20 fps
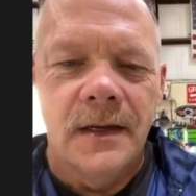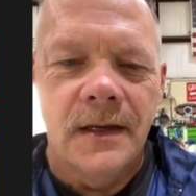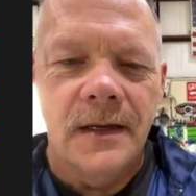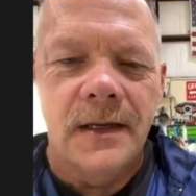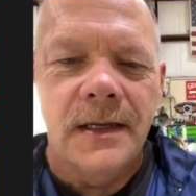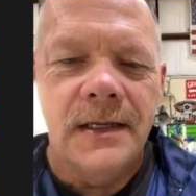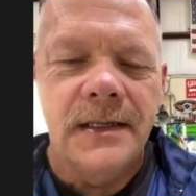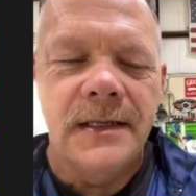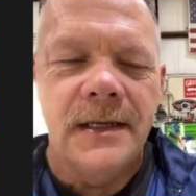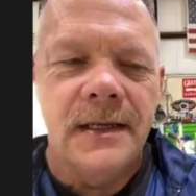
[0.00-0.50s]

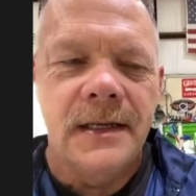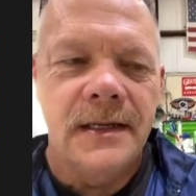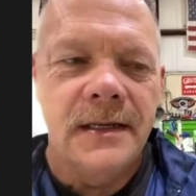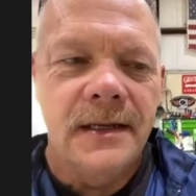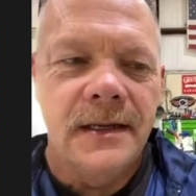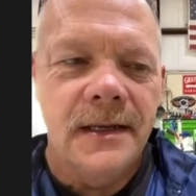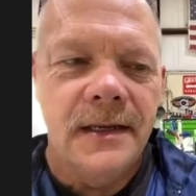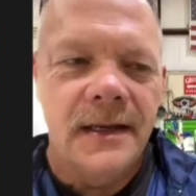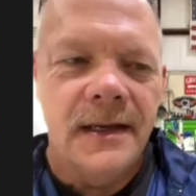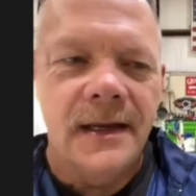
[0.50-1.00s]
Indeed.
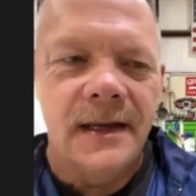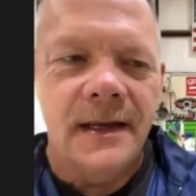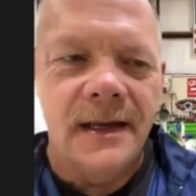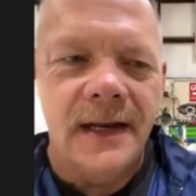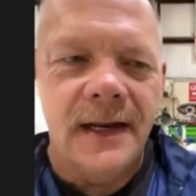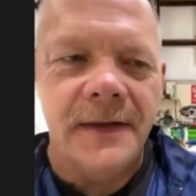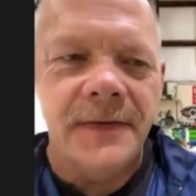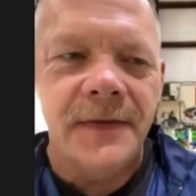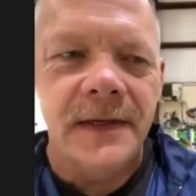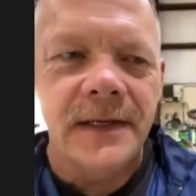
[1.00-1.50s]
And I
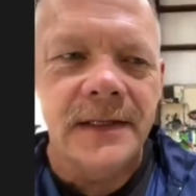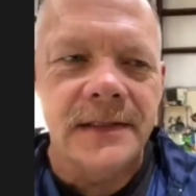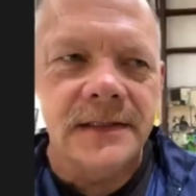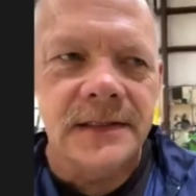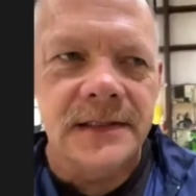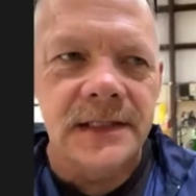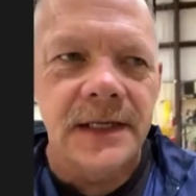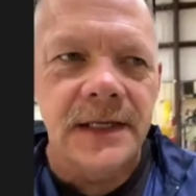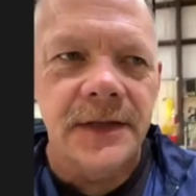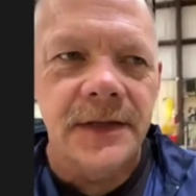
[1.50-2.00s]
think the
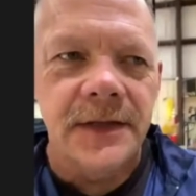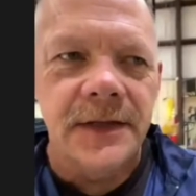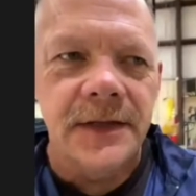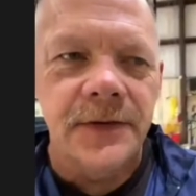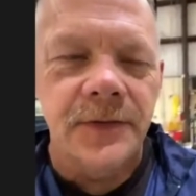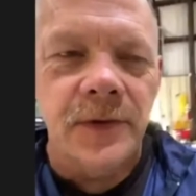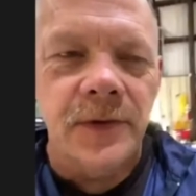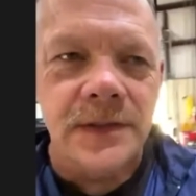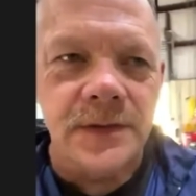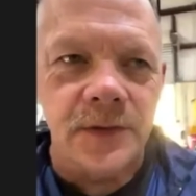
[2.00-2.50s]

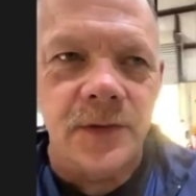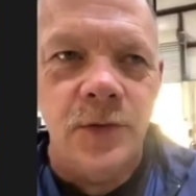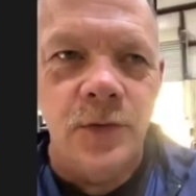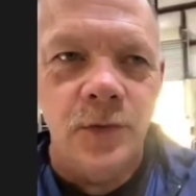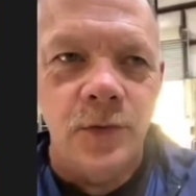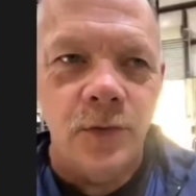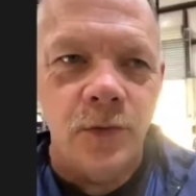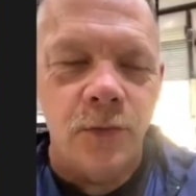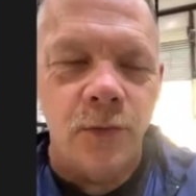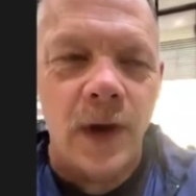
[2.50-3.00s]
C3s are
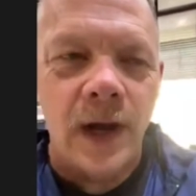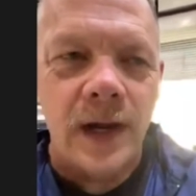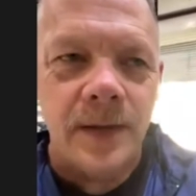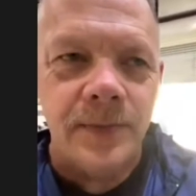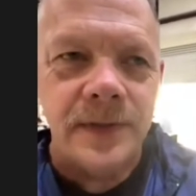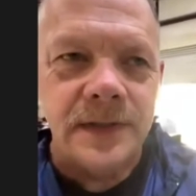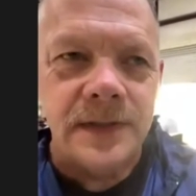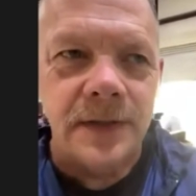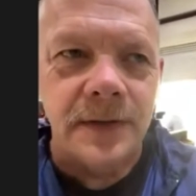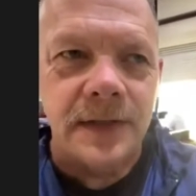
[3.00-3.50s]
cool right up
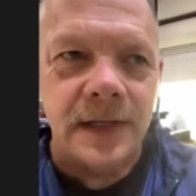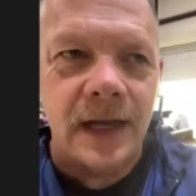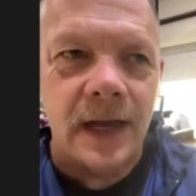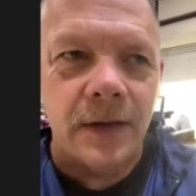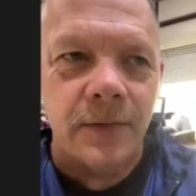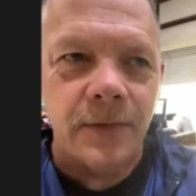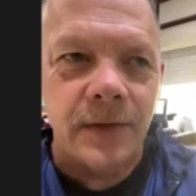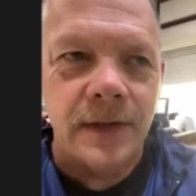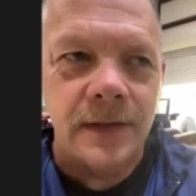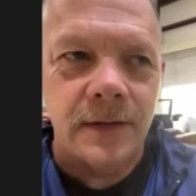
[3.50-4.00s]
until they got
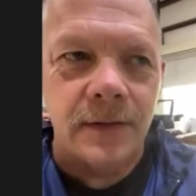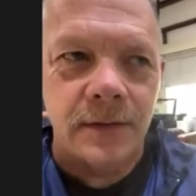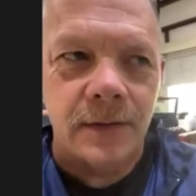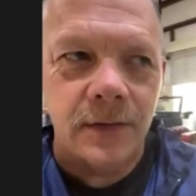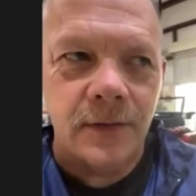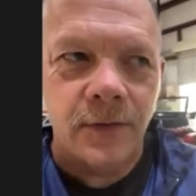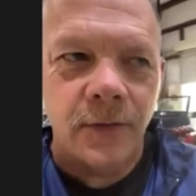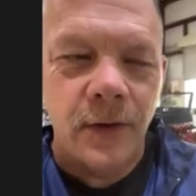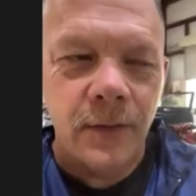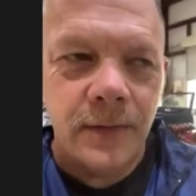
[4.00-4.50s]
rid of the
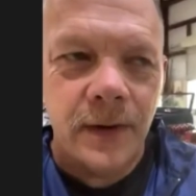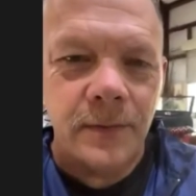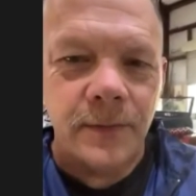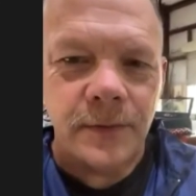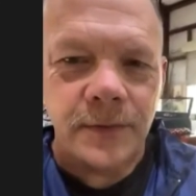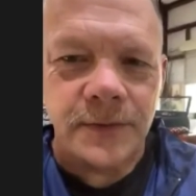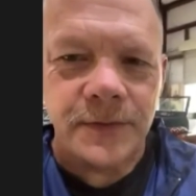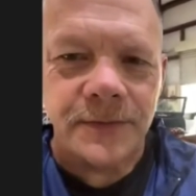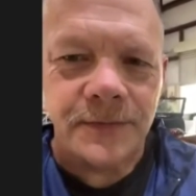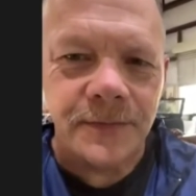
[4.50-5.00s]
chrome bumpers.